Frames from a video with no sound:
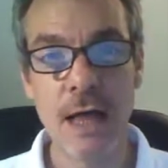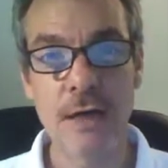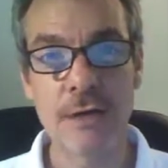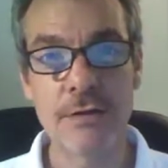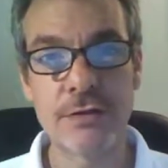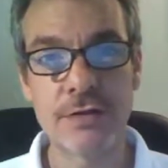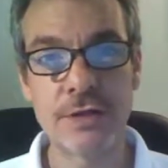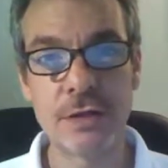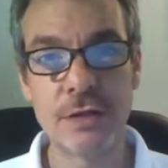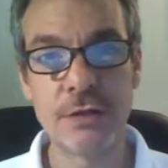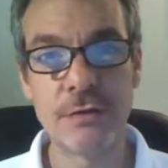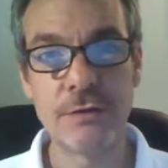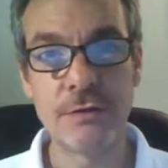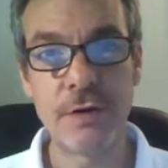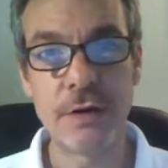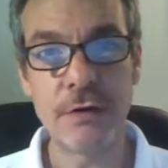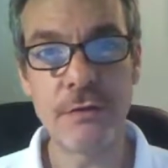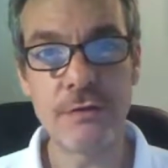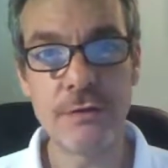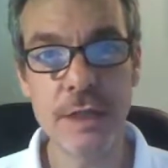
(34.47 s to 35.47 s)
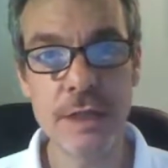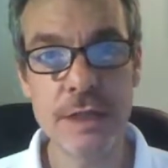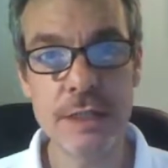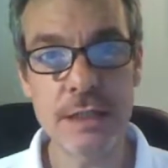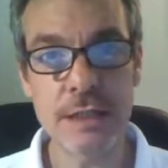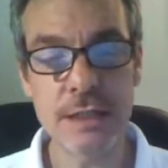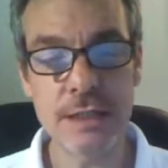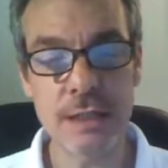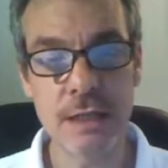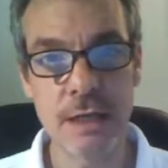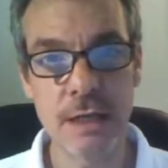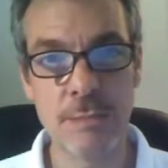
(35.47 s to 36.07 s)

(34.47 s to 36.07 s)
So for this